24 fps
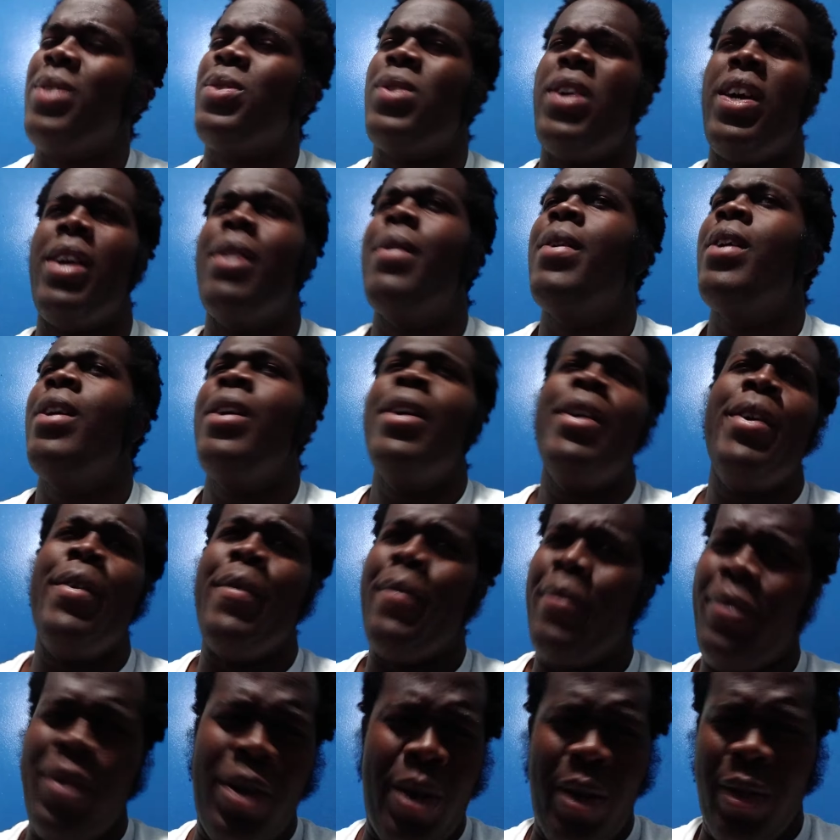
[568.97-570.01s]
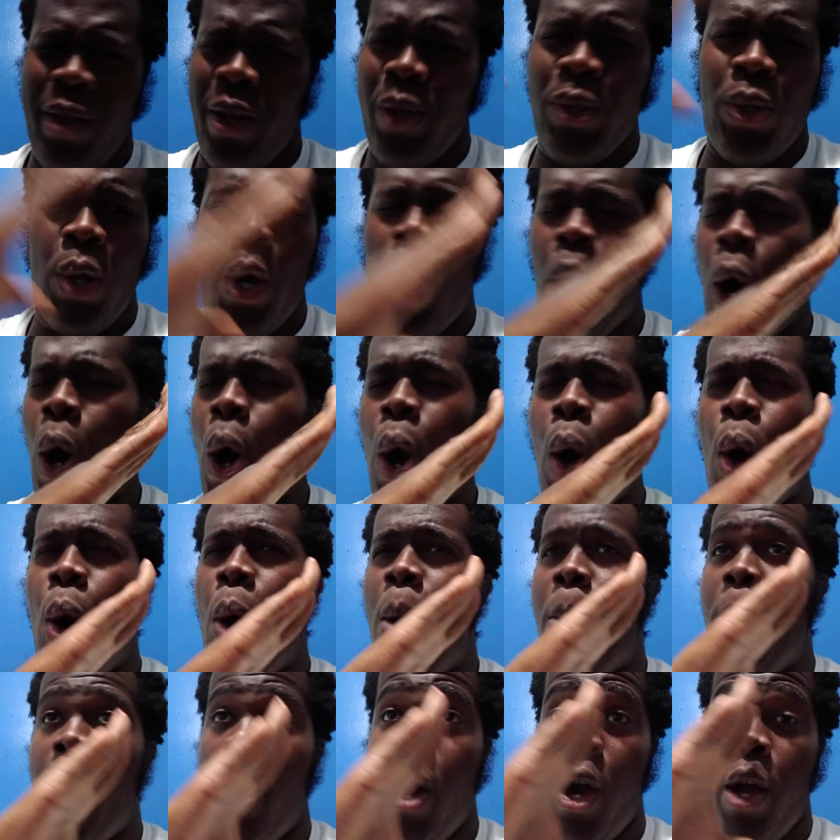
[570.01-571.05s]
It's like, there's a
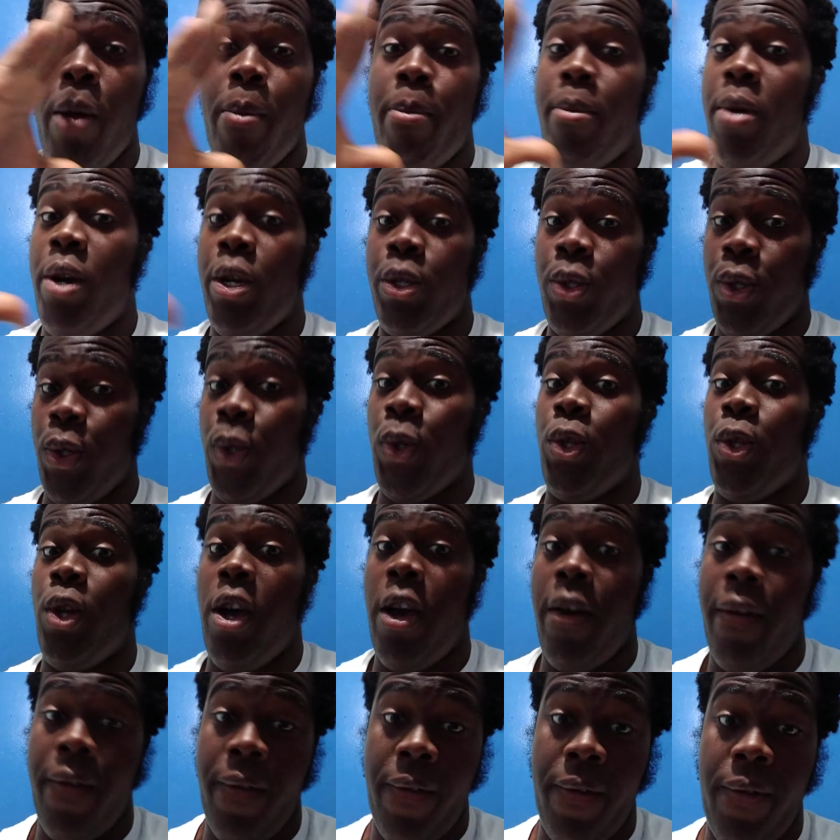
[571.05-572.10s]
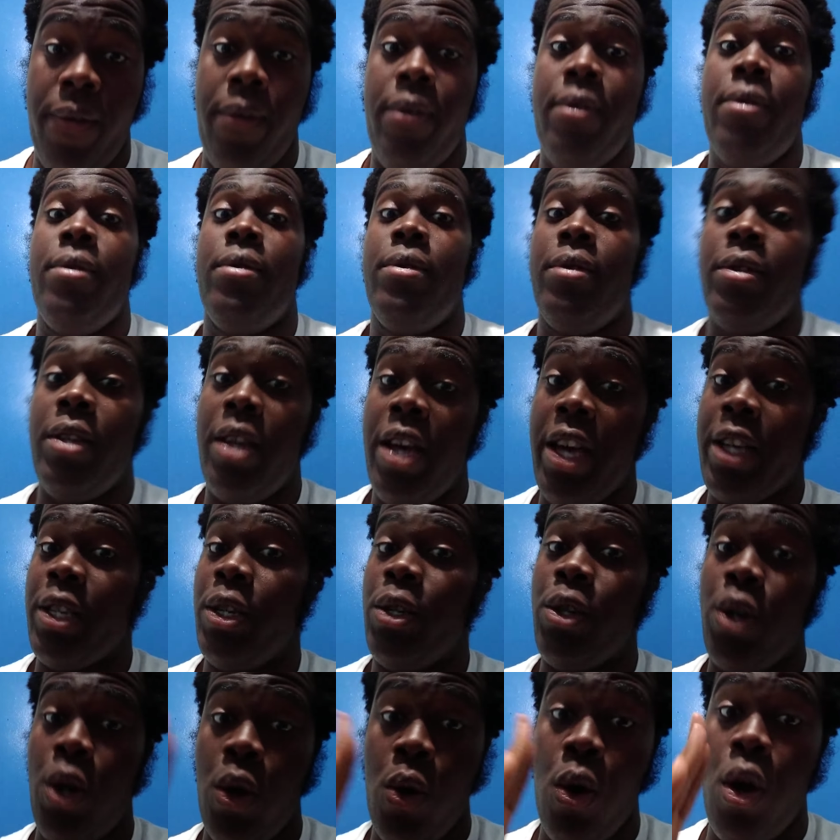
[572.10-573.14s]
whole bunch of stuff that I
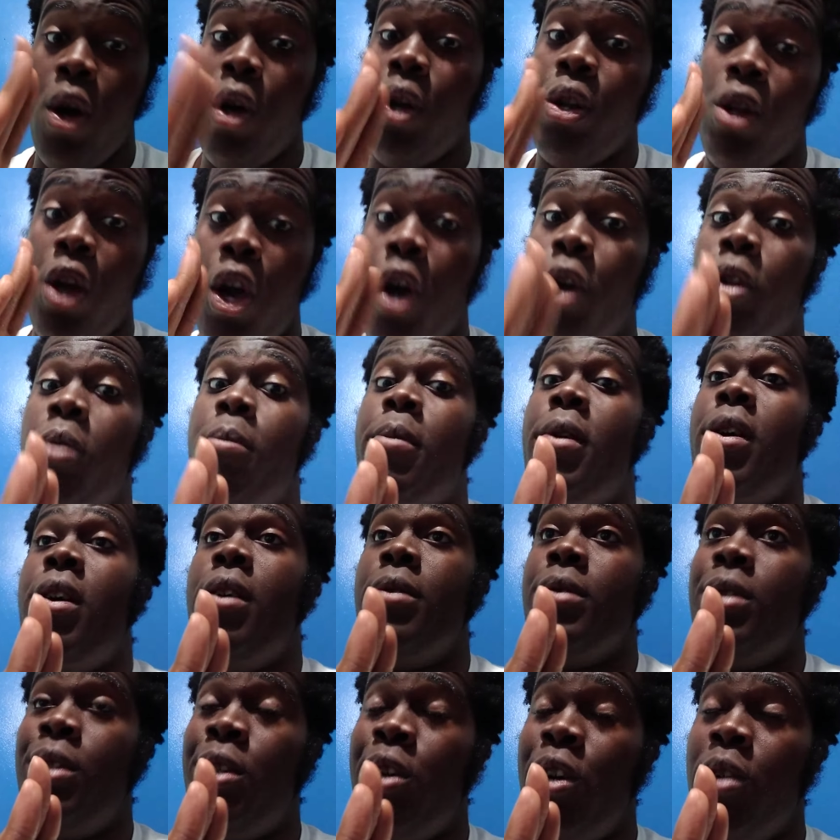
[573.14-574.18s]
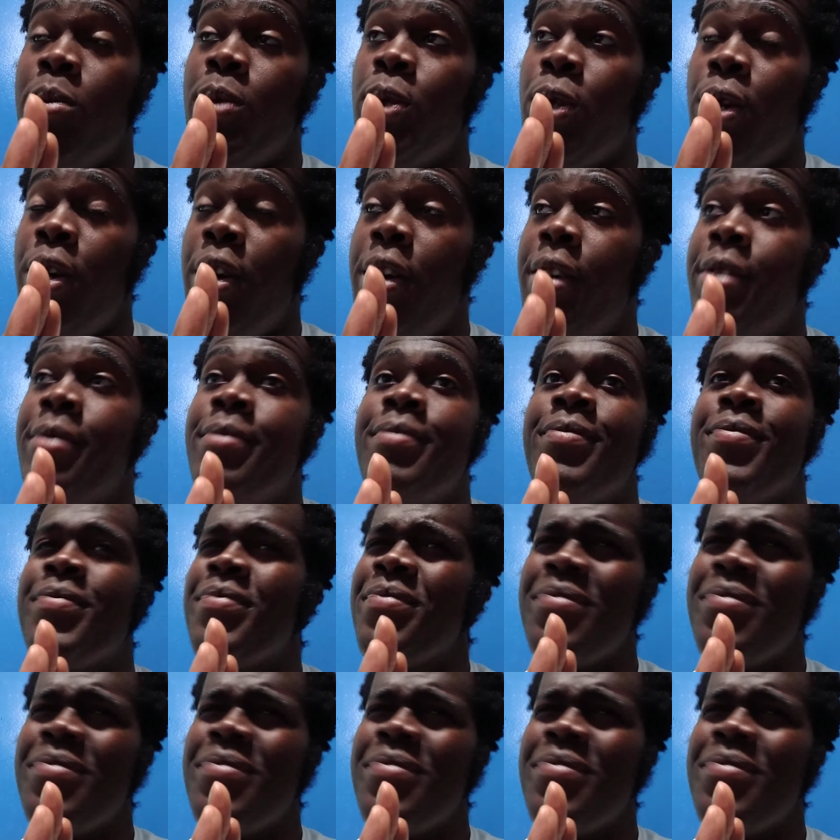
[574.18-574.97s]
can go on and on about, you know what I'm saying?